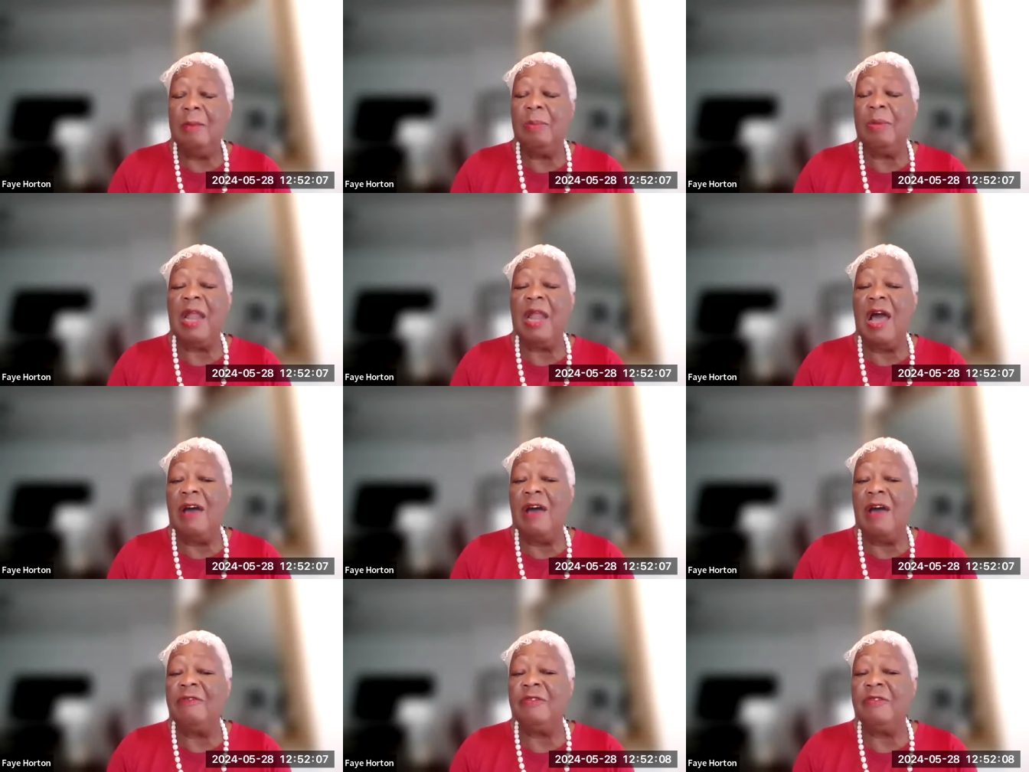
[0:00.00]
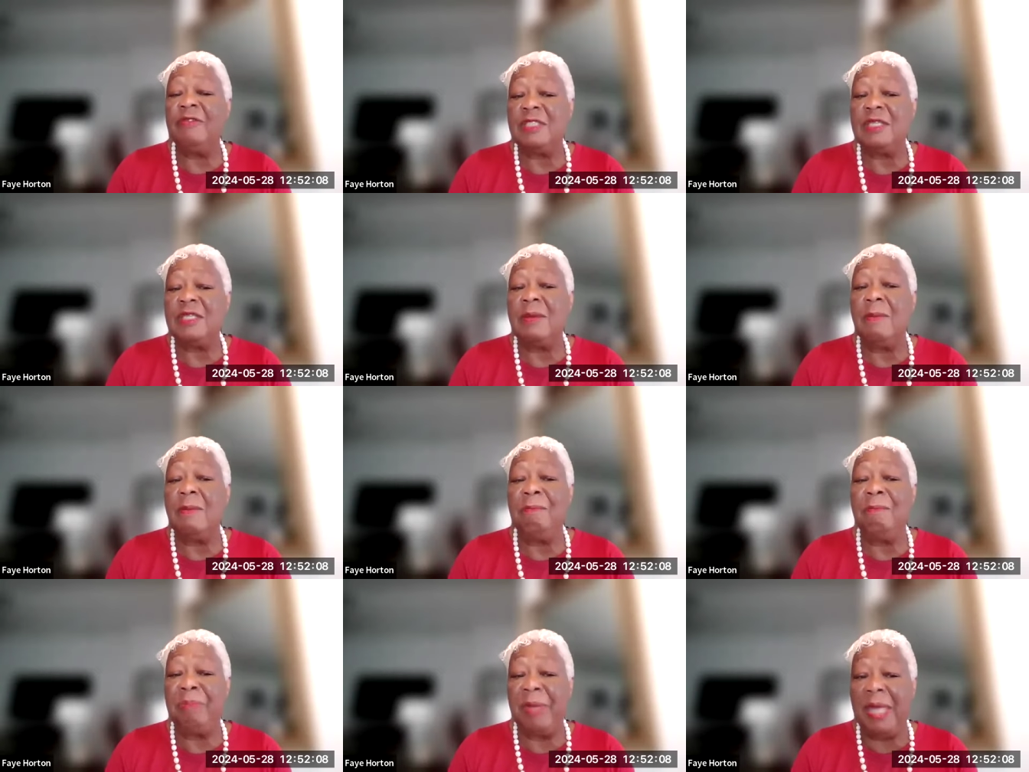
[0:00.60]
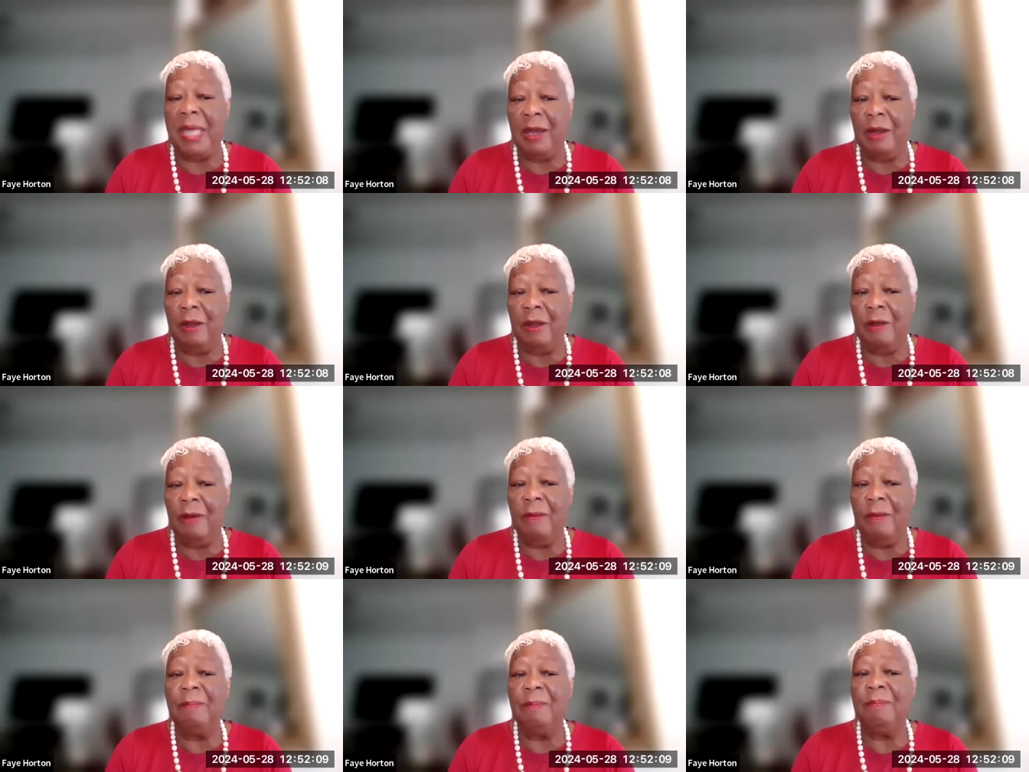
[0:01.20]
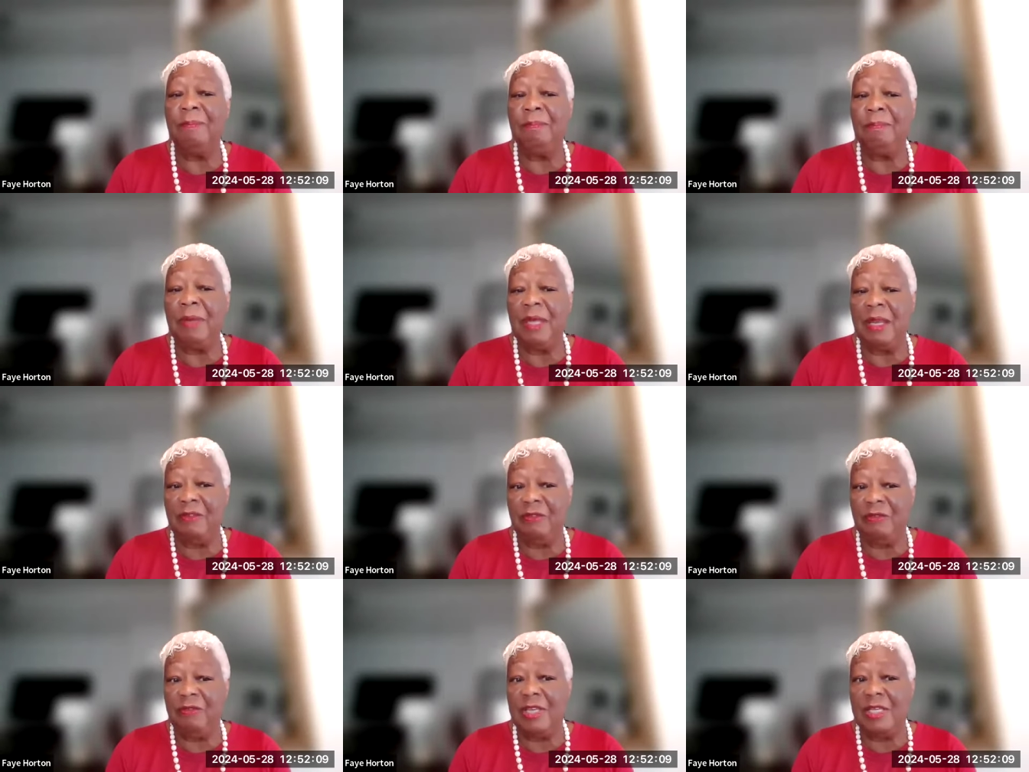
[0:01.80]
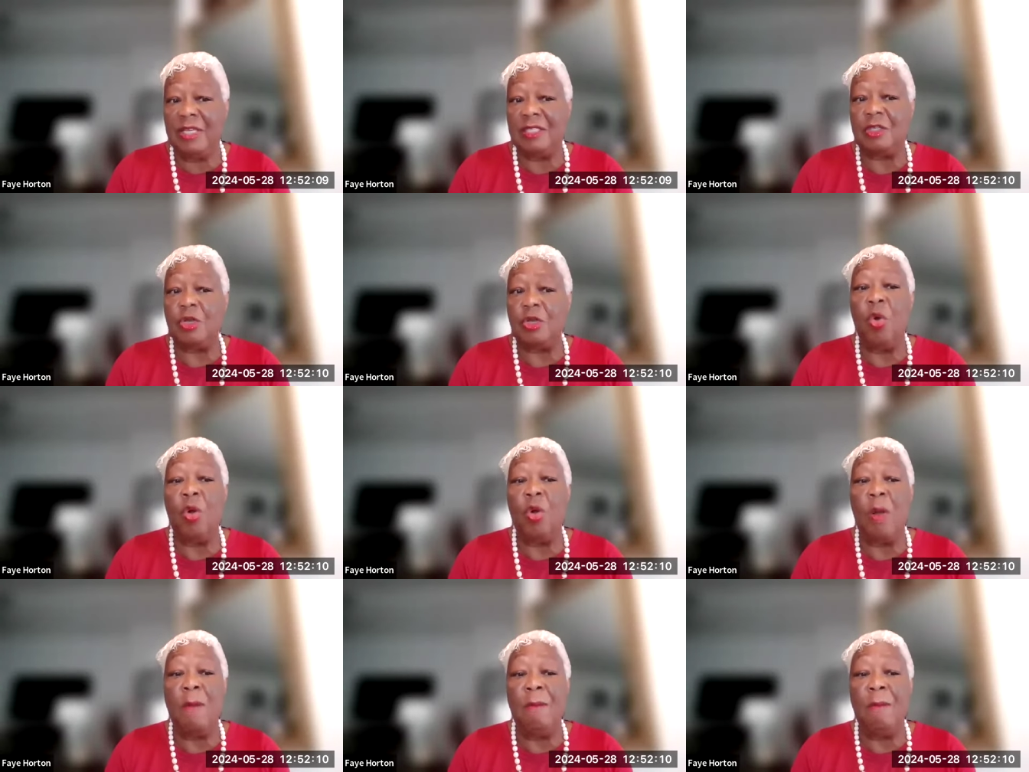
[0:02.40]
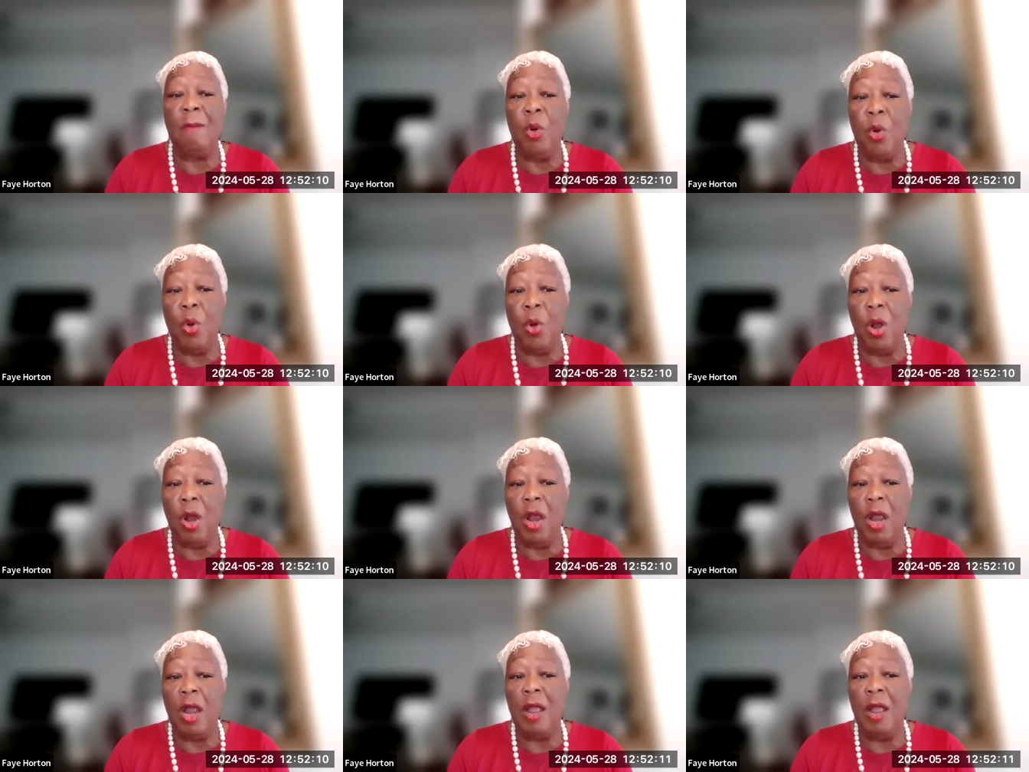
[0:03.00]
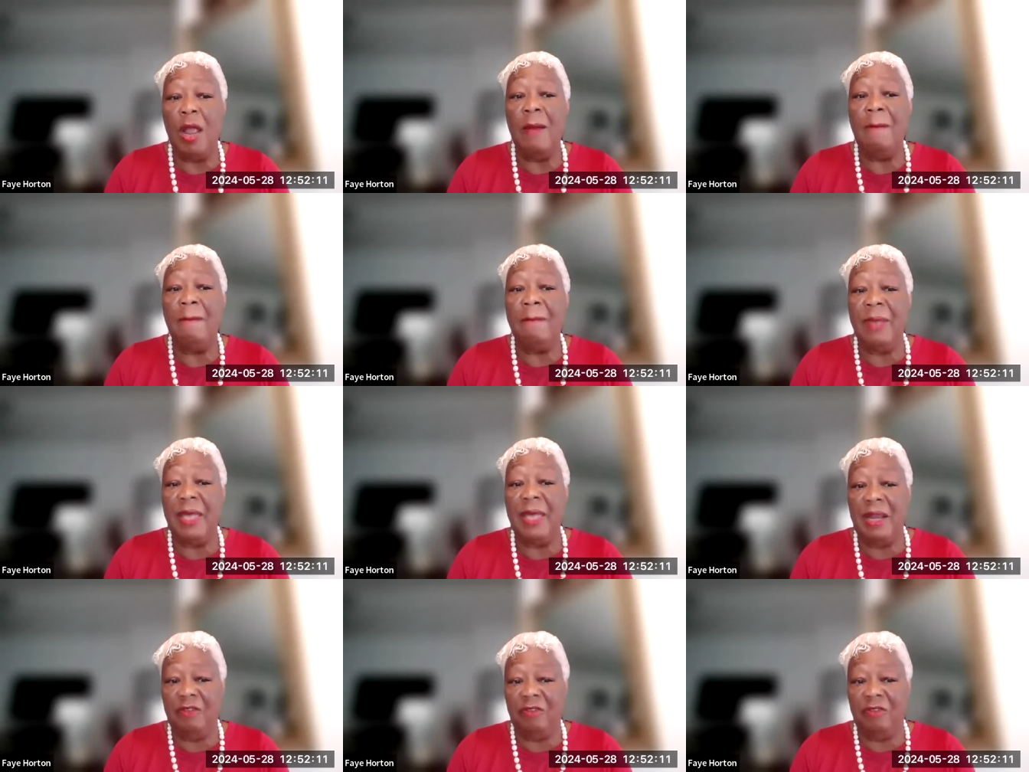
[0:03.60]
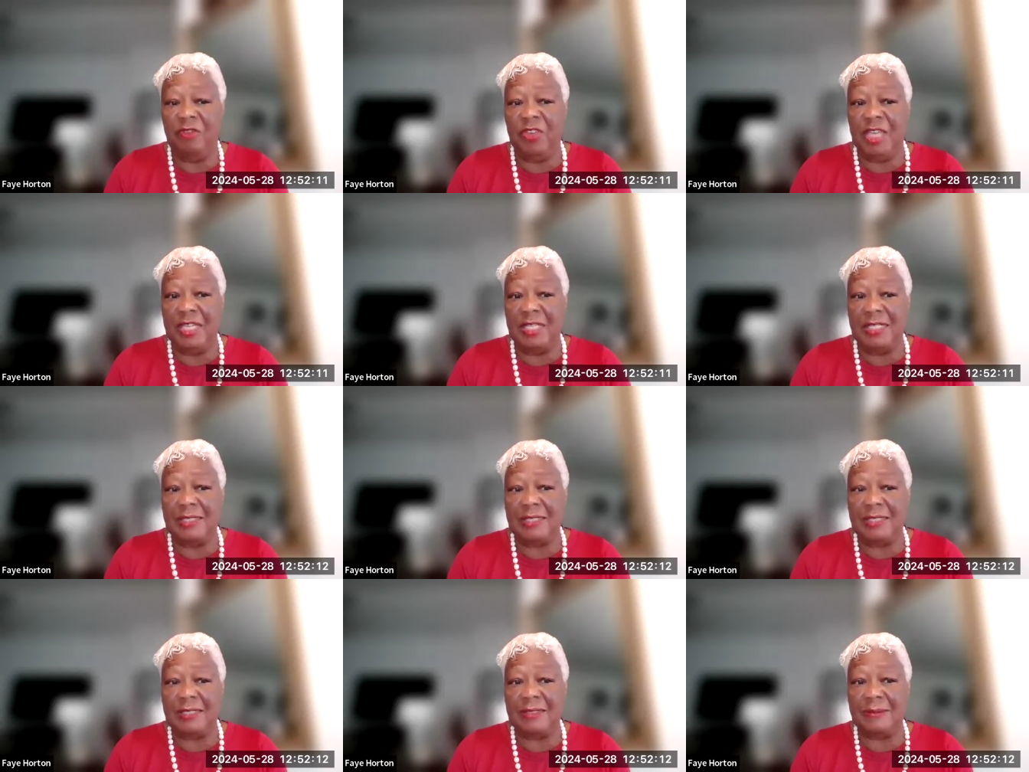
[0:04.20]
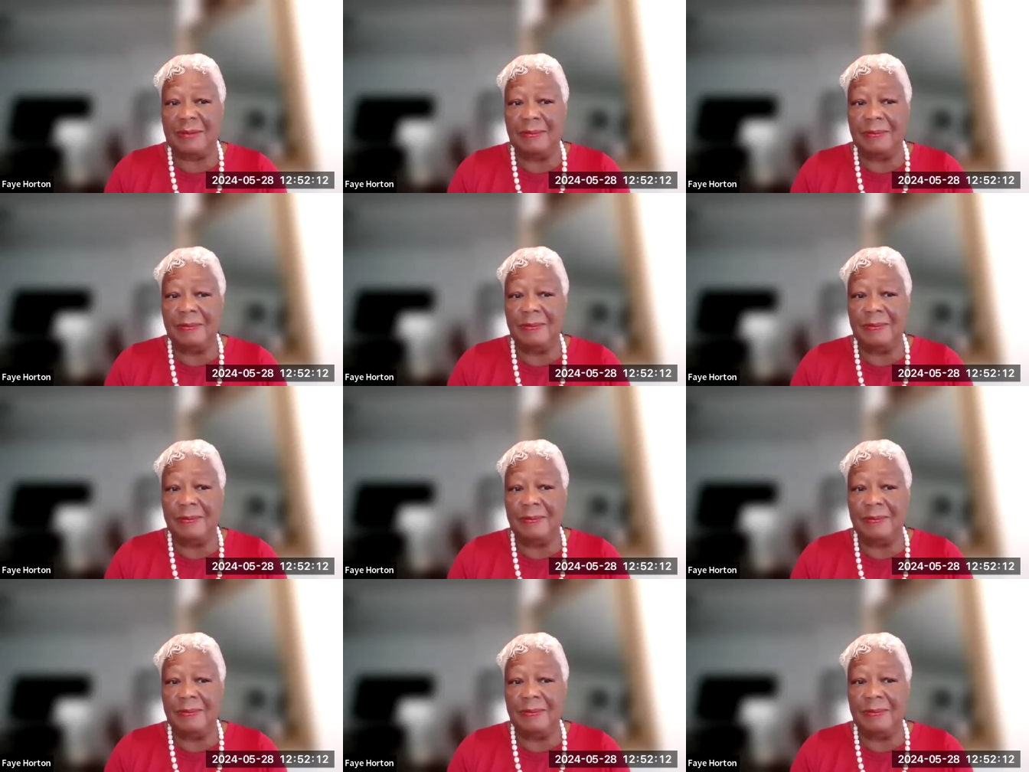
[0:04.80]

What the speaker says: but offers them better benefits or more benefits.